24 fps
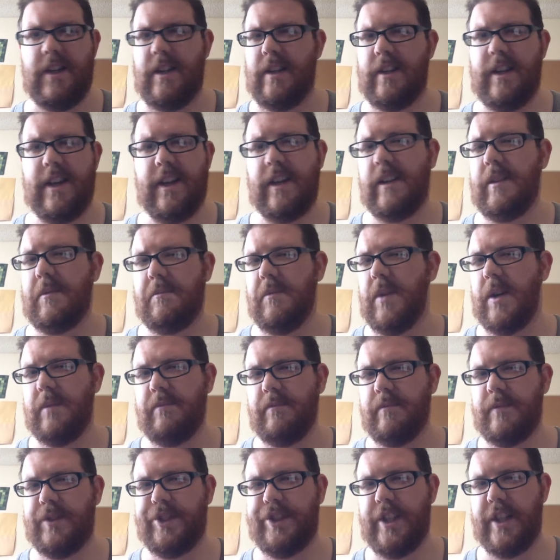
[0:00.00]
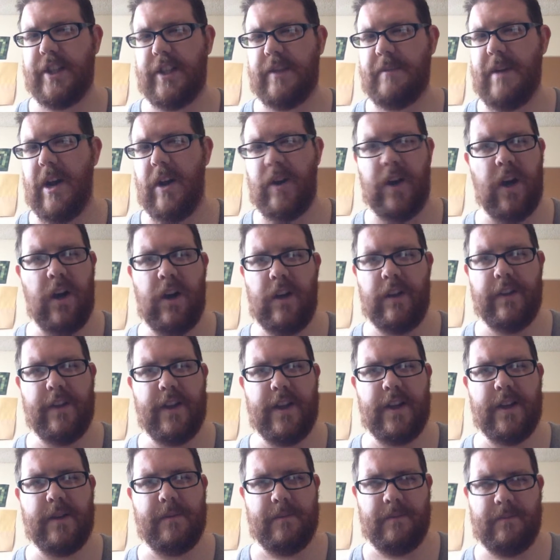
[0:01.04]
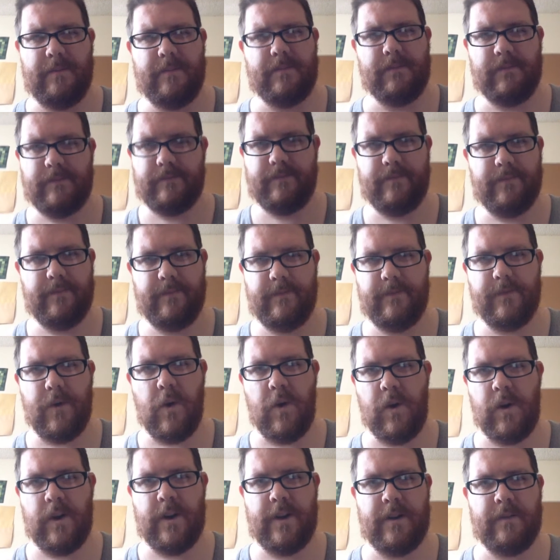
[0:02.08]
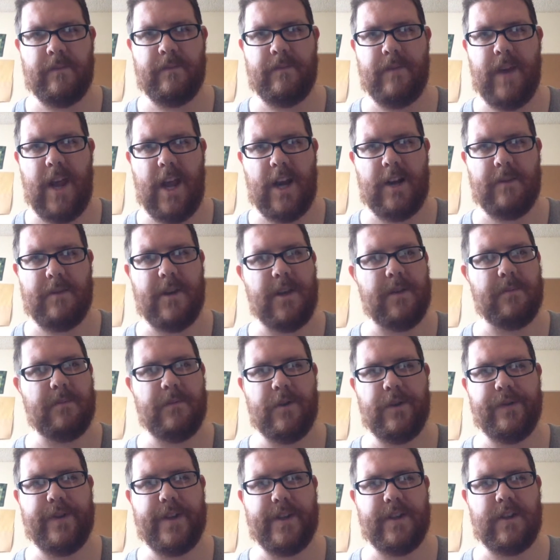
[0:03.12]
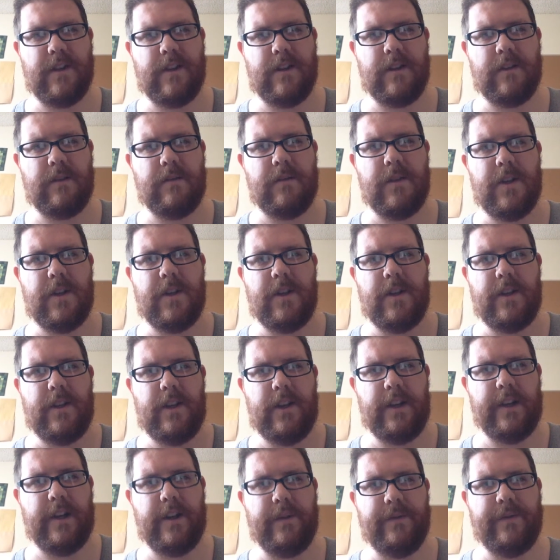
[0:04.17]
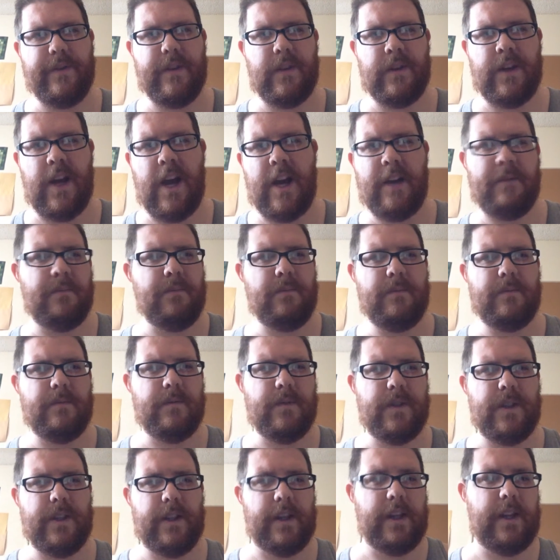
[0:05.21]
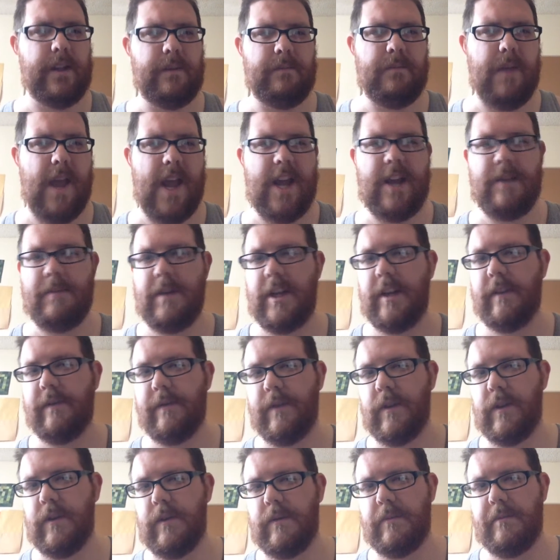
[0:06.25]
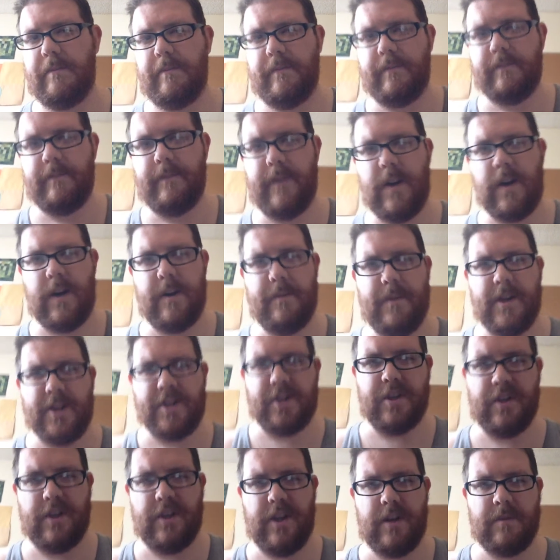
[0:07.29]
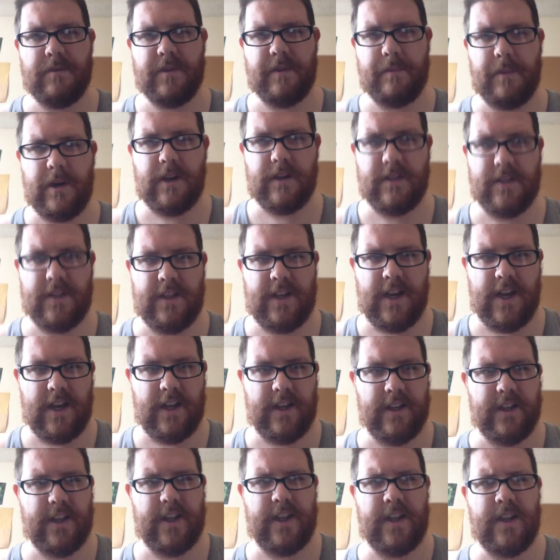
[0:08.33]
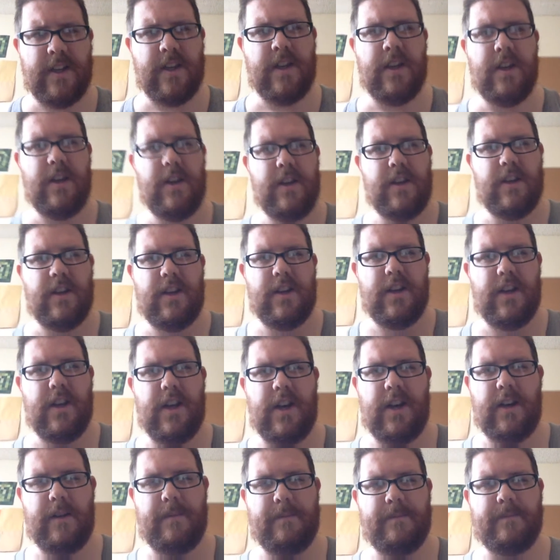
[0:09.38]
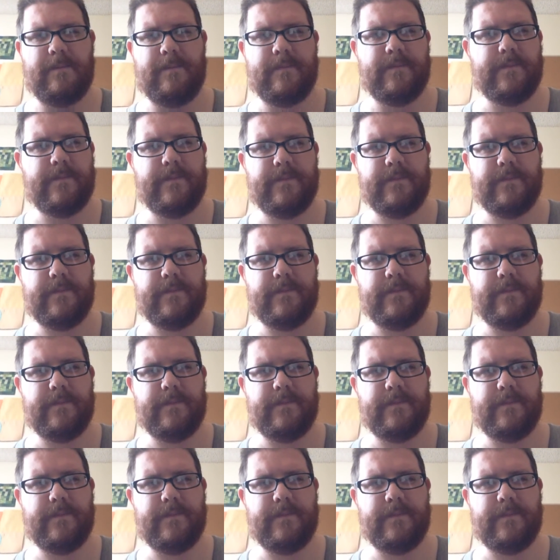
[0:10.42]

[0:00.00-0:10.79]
like, just about all the foreign animated movies are, they're not really aiming for very much in terms of personality. Um,